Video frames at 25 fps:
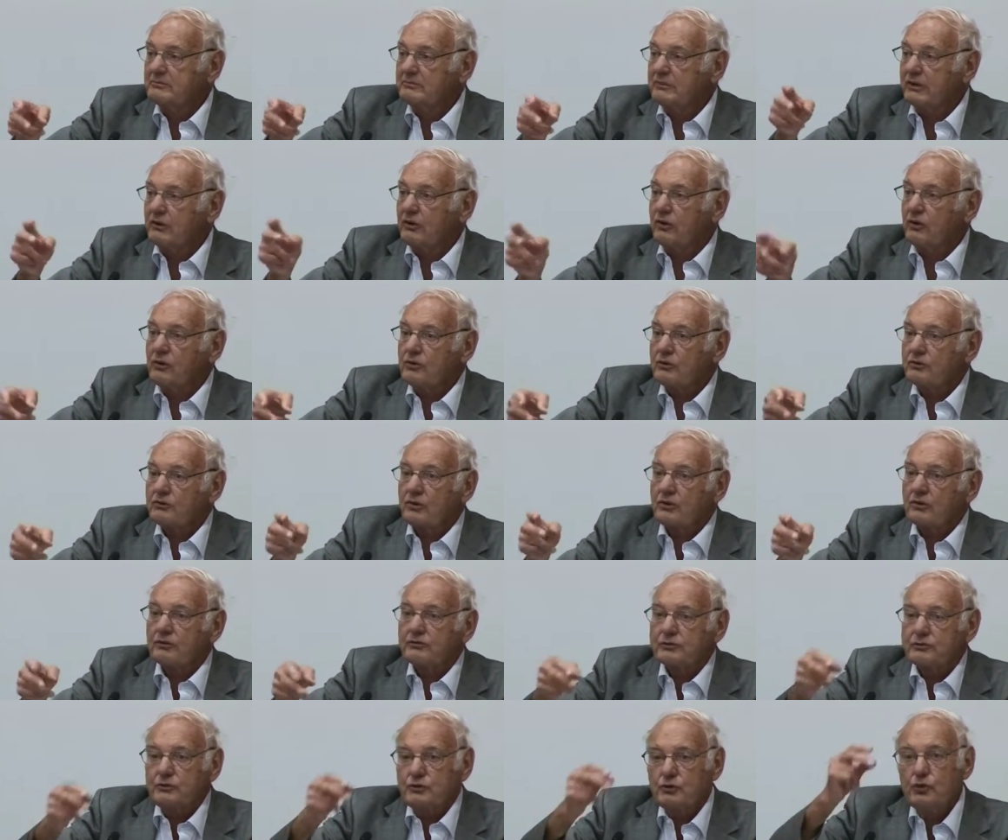because
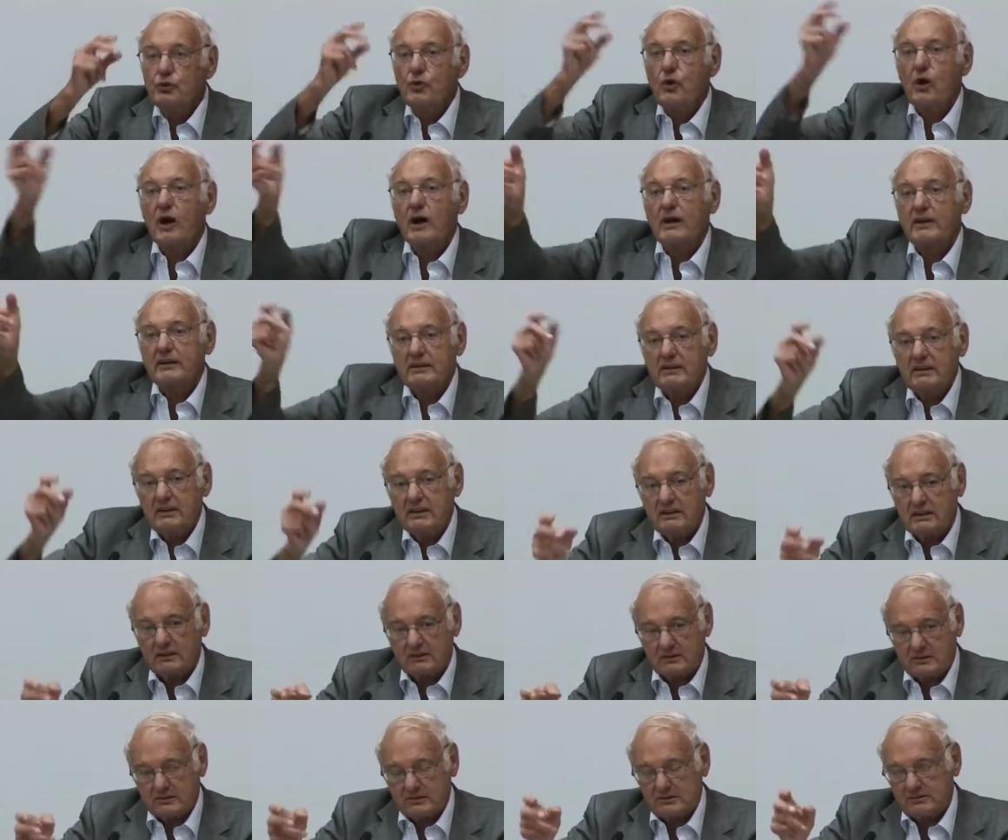of new
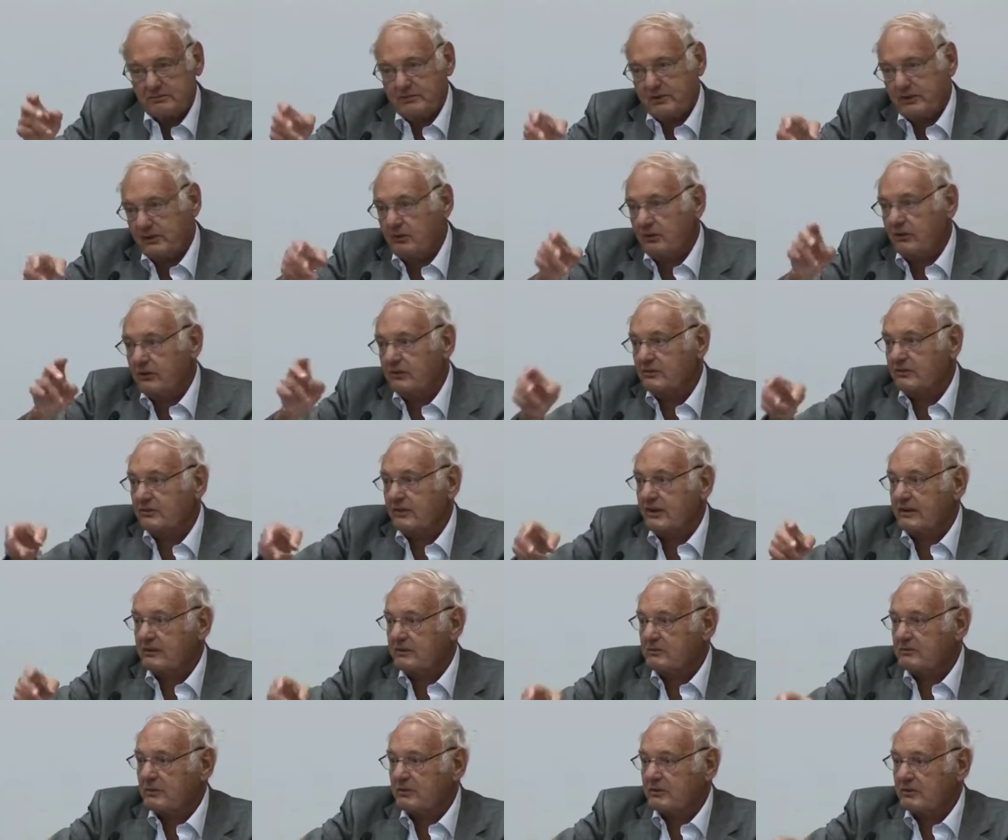ideas beyond
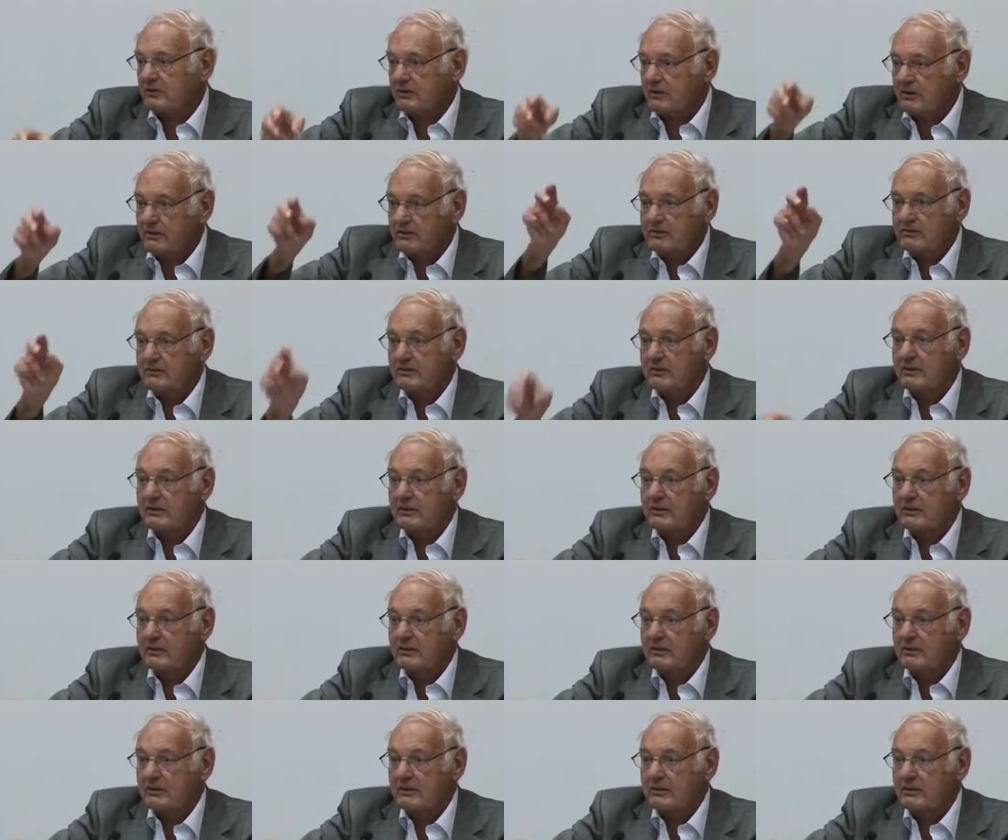that what is